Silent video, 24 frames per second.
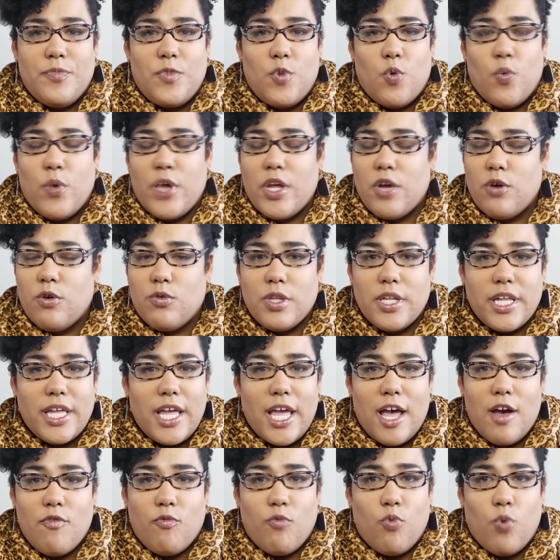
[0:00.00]
We only
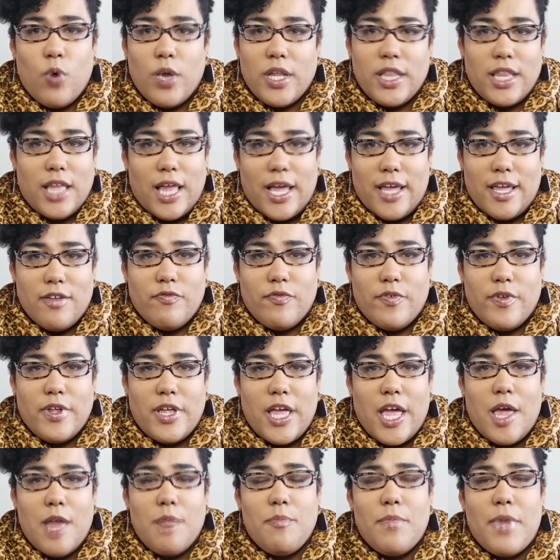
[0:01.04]
have one life,
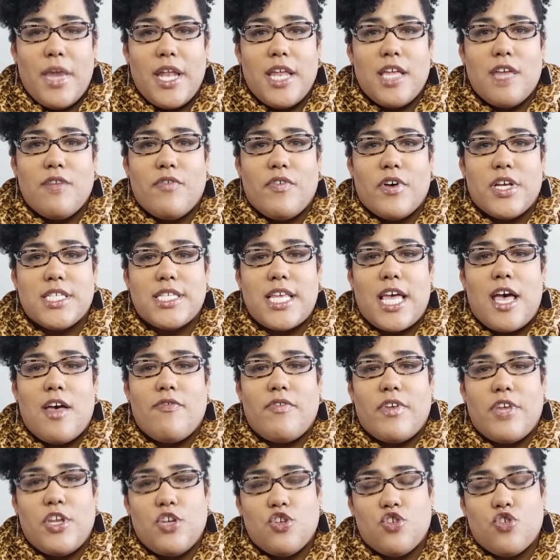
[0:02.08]
and many of us have
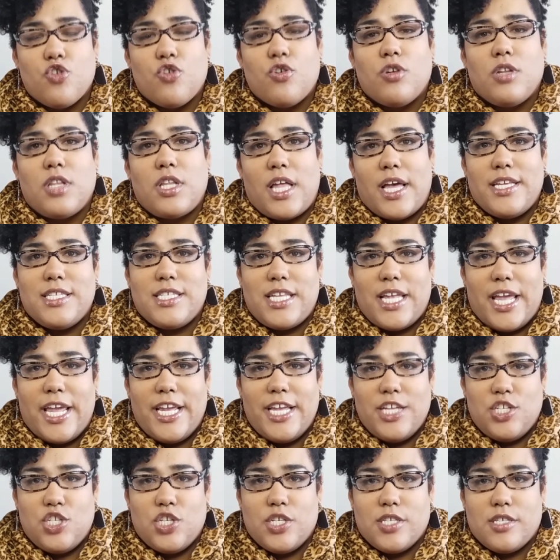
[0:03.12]
internalized
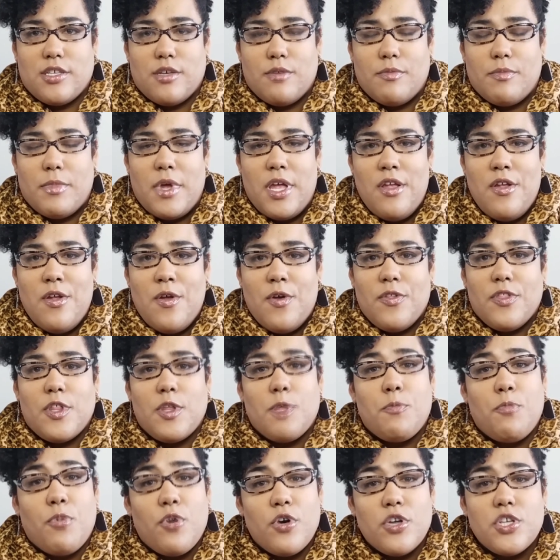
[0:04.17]
ageism
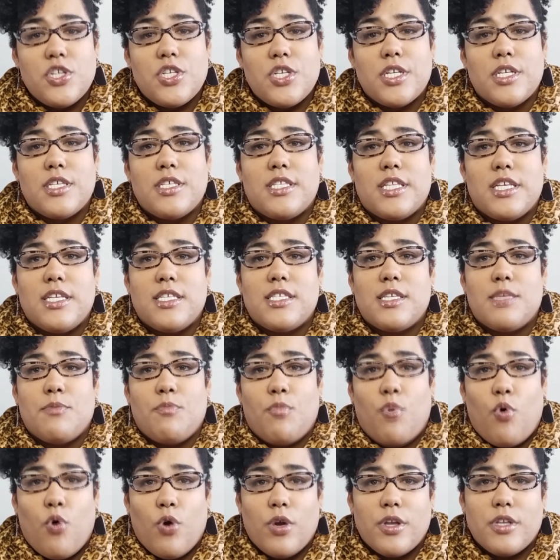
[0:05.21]
that pushes these
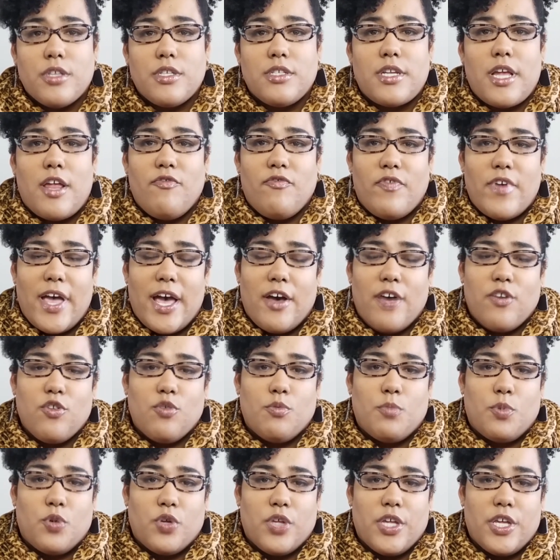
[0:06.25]
important and
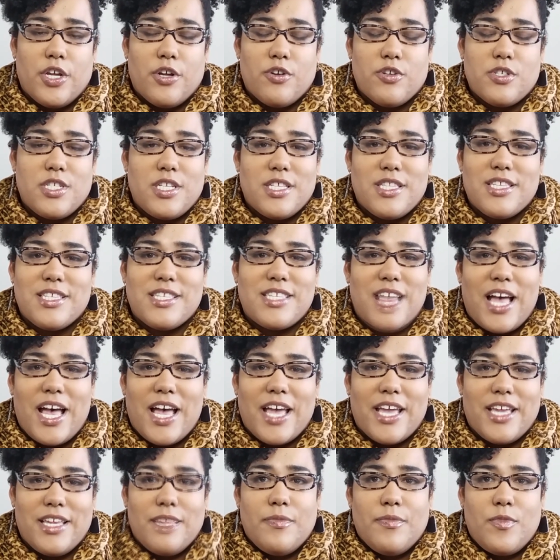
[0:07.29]
valuable years to the
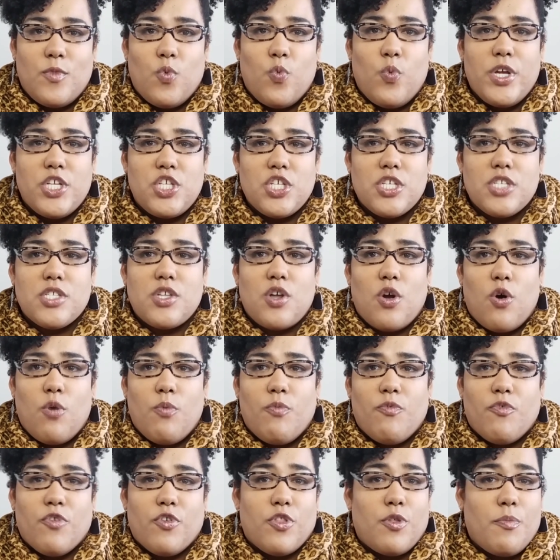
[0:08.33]
side. We just hope
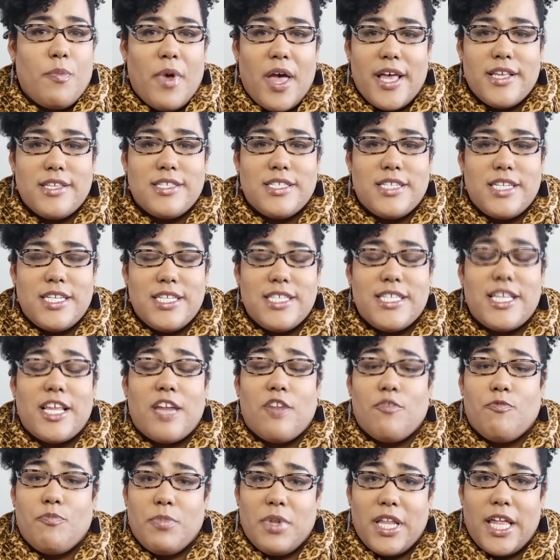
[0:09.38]
for the best instead
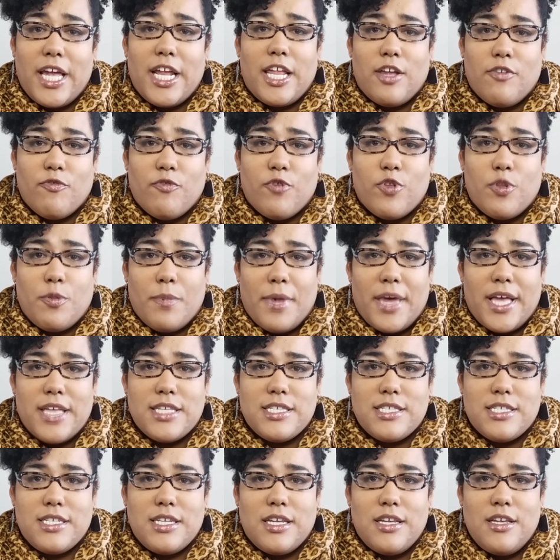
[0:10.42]
of planning for the
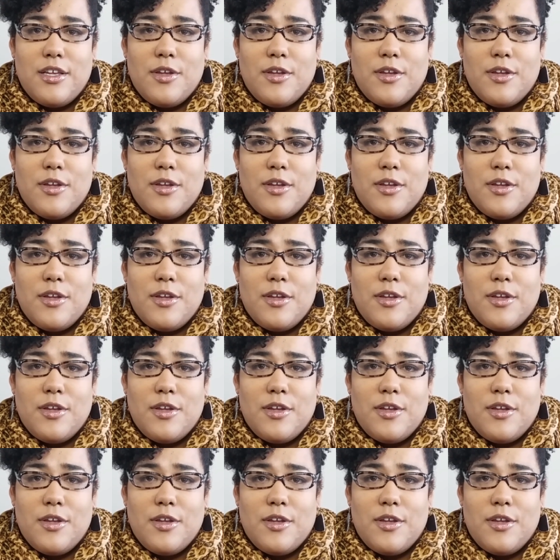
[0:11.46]
best.